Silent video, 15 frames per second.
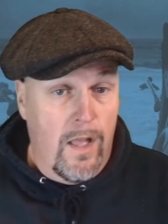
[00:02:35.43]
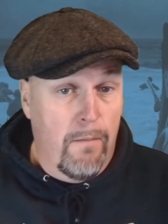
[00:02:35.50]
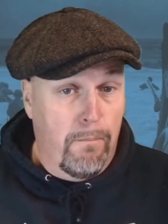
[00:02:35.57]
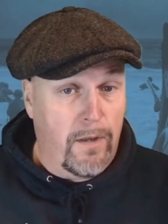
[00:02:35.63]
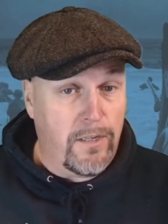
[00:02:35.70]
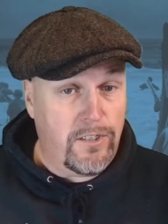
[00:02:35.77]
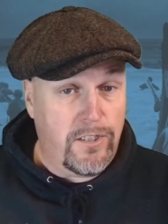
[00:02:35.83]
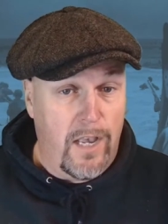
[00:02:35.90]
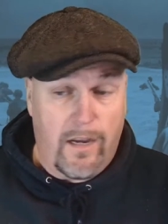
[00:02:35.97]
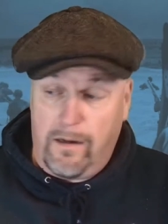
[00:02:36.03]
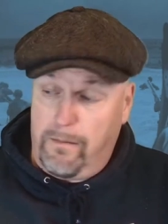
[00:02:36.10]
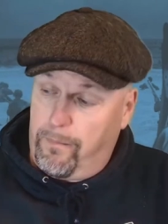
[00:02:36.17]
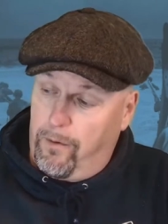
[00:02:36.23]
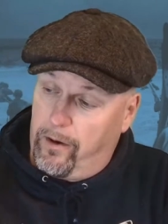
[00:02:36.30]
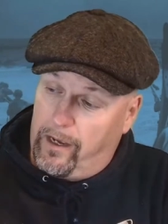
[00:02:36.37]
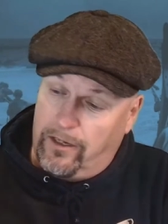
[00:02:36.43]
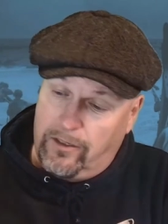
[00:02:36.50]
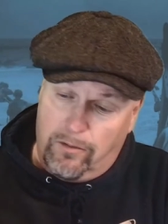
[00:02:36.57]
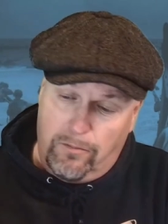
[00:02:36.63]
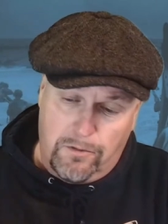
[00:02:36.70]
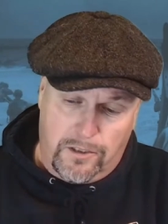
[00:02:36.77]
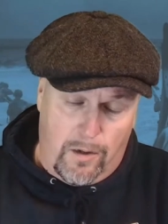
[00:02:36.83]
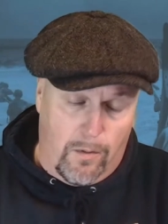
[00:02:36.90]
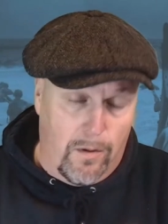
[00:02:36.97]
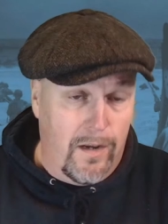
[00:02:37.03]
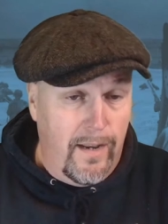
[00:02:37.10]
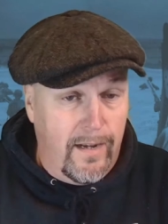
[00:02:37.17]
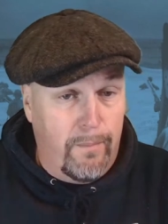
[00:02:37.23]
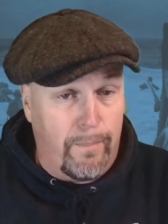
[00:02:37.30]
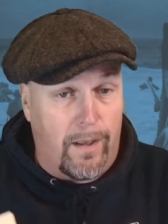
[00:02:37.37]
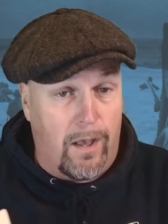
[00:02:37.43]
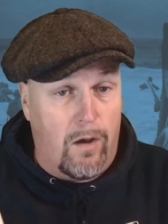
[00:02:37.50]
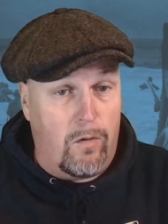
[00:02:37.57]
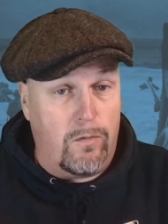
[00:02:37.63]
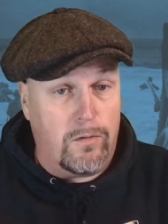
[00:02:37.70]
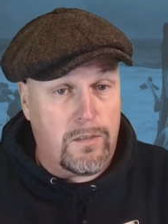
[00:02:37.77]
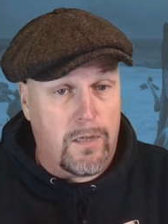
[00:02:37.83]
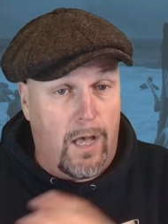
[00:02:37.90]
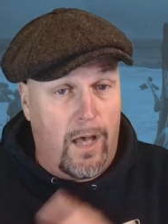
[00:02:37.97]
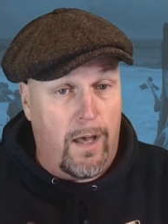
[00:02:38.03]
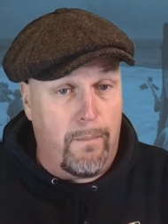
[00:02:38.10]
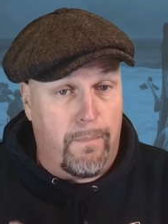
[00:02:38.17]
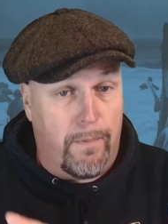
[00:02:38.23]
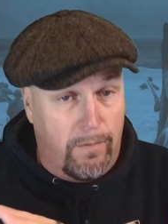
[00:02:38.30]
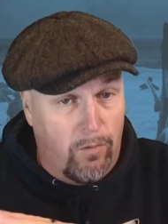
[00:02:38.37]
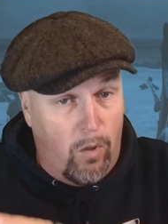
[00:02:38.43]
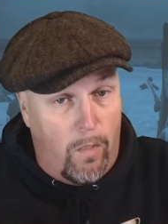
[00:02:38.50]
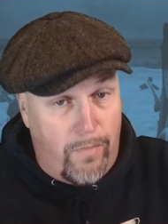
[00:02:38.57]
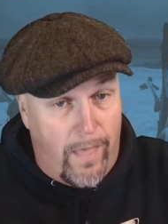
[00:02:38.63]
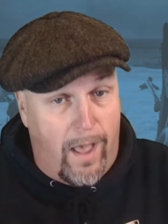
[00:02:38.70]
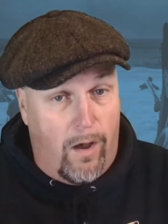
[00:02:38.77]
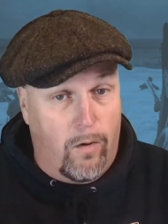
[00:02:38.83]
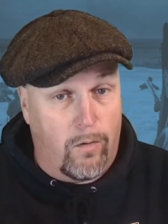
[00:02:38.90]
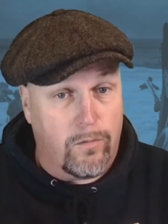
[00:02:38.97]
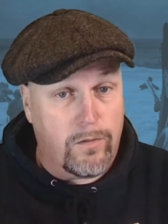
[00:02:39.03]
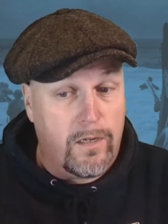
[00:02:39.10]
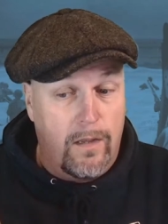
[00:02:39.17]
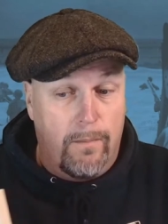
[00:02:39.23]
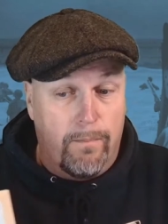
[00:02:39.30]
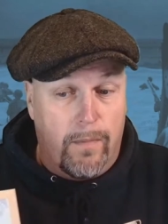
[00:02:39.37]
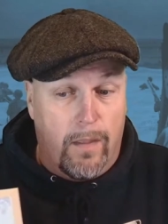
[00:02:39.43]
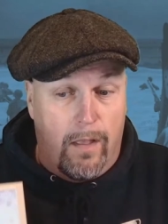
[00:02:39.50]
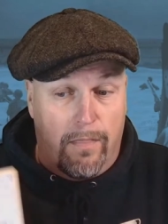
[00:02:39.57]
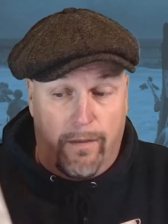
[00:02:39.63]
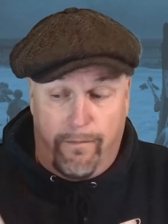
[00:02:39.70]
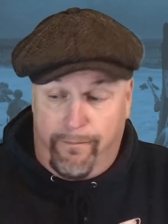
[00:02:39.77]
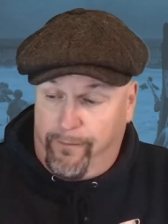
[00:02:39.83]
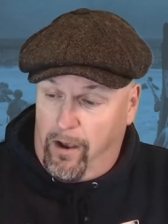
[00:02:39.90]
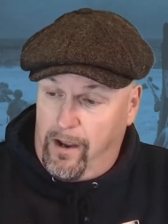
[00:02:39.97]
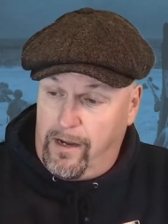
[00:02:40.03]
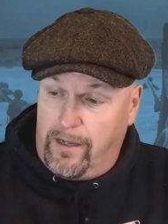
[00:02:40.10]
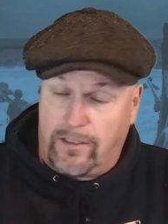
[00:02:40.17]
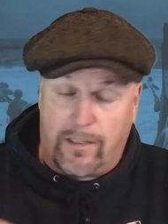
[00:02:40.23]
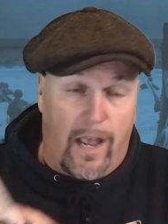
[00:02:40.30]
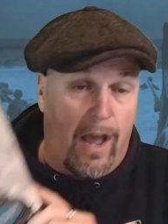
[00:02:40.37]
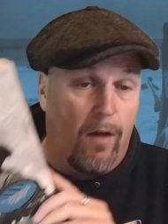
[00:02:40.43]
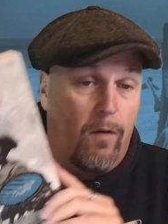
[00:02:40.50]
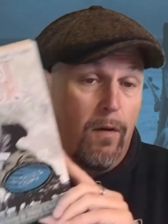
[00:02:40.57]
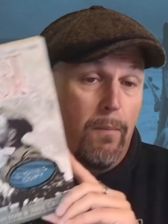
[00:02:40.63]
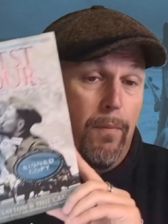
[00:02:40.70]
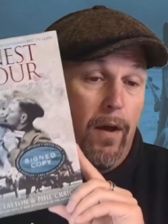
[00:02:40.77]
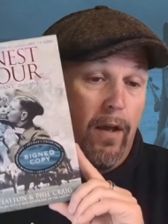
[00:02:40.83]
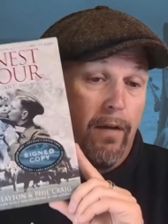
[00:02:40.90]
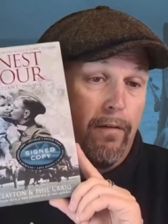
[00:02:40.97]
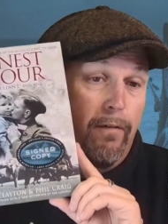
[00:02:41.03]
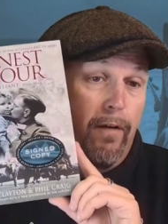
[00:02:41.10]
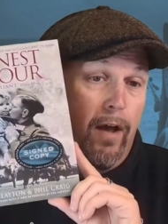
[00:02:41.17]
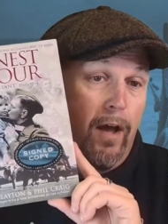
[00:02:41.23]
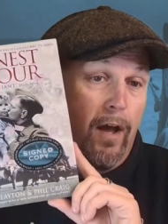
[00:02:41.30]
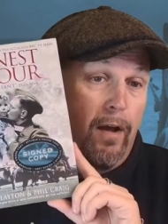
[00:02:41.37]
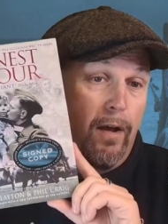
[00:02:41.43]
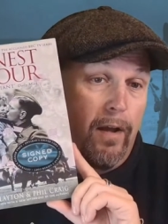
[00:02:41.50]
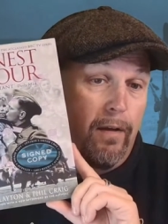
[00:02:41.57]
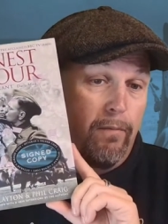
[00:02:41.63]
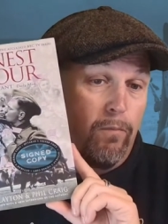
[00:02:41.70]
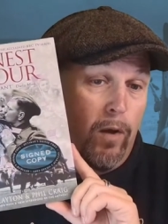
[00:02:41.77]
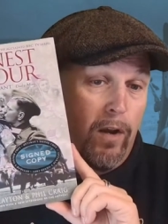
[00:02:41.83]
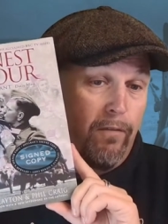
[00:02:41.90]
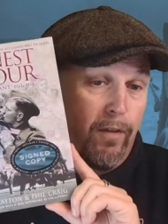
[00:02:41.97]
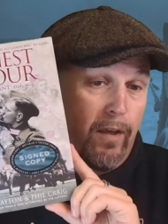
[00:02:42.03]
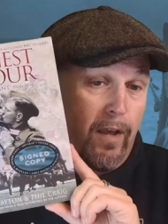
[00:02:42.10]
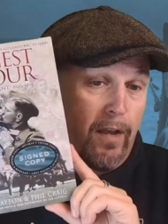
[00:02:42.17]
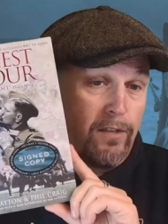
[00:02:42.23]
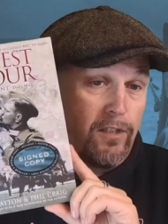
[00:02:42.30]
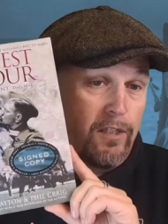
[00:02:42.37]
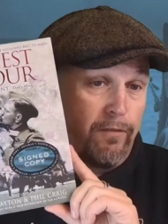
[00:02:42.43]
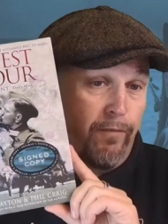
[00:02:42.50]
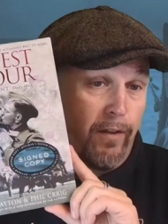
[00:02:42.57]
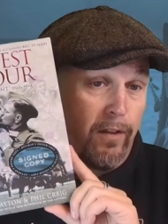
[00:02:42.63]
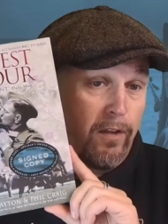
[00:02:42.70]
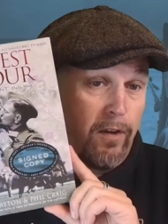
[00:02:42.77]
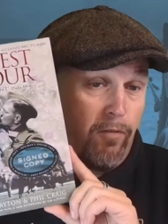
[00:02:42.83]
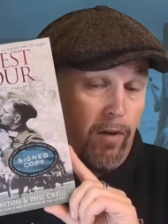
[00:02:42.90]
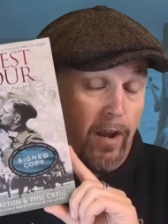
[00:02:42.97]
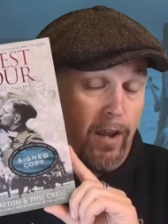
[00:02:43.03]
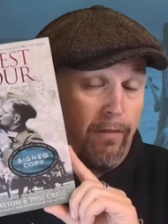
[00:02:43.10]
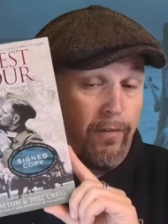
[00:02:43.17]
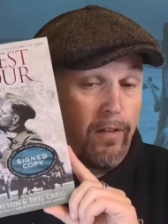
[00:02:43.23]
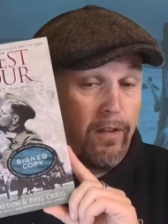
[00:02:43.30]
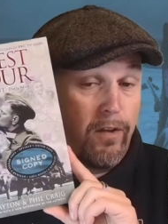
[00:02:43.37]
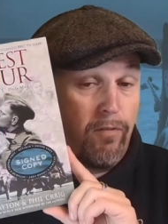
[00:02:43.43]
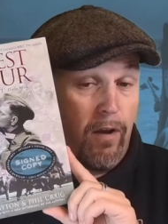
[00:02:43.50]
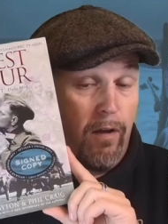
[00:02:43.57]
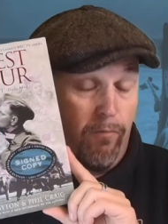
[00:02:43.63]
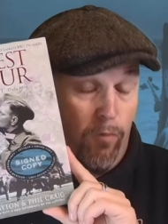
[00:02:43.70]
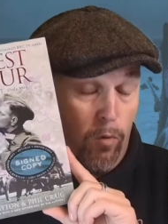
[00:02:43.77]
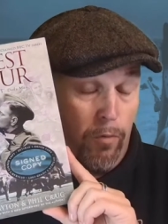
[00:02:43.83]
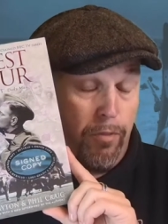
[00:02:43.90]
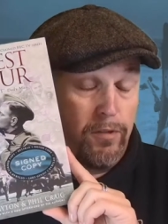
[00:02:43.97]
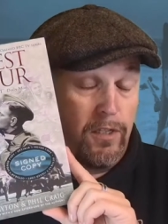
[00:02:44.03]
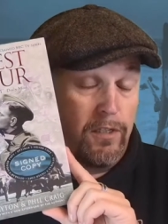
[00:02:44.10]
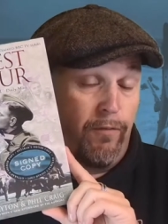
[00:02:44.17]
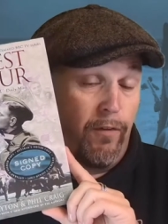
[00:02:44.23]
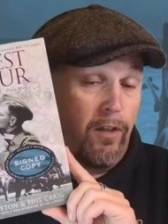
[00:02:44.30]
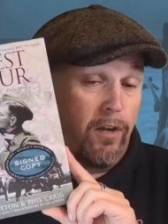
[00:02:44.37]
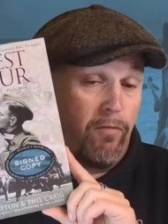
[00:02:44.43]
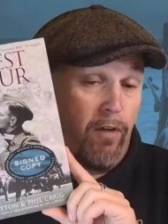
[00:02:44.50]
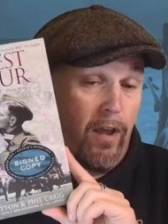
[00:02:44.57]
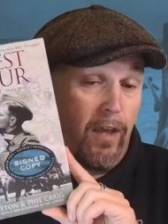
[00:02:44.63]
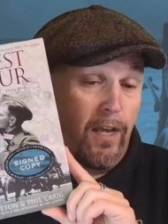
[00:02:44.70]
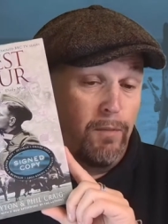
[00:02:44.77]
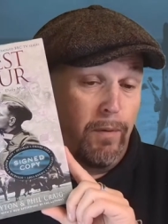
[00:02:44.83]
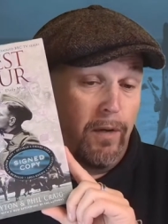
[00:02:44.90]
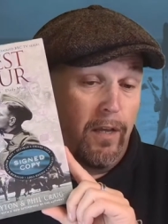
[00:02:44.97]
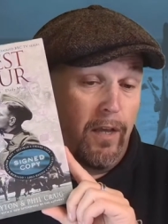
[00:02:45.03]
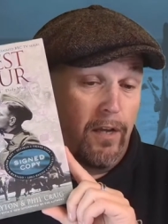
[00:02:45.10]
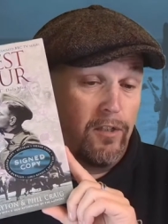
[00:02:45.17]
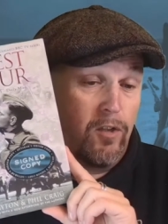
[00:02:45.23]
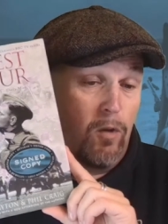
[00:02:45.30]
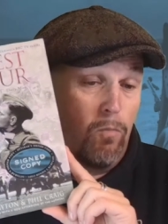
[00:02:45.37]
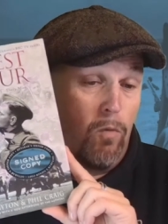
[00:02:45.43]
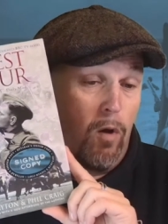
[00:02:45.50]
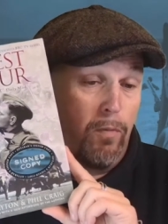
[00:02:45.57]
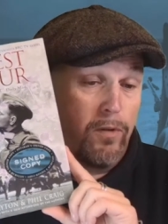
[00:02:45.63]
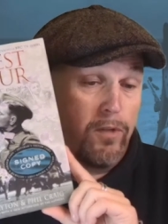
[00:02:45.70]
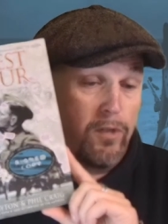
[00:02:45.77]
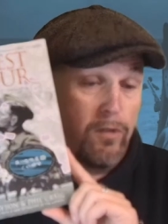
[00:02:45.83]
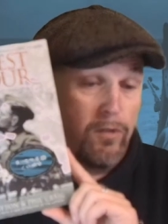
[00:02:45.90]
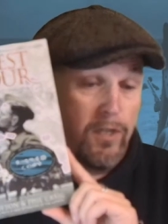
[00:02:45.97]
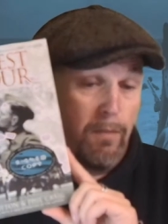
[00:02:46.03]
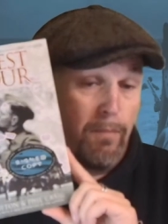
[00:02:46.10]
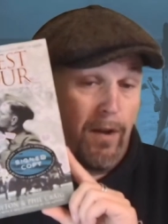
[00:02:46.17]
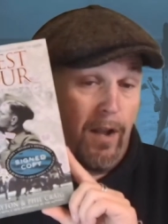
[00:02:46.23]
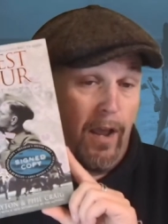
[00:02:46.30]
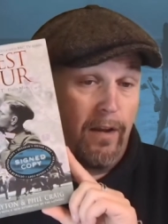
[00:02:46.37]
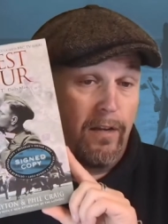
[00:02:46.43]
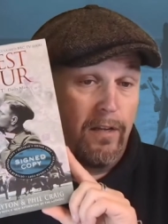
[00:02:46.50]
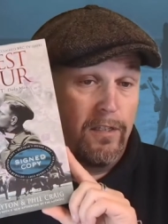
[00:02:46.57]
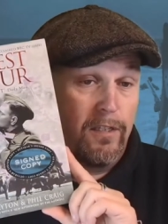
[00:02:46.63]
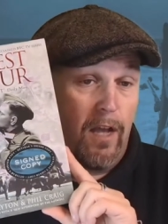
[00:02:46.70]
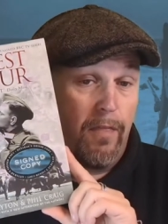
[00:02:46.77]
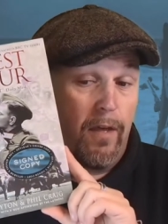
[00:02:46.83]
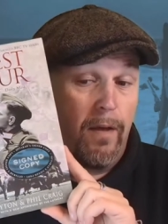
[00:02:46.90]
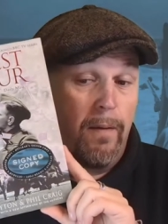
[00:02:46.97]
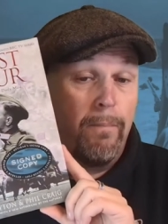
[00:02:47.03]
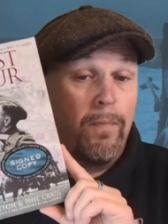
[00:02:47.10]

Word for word: My second book is also a little bit old, uh, but not that old. The Finest Hour by uh, one of the guests is Phil Craig. Phil Craig, of authors is Phil Craig. He's been a guest on World War II. Tim Clayton's the other,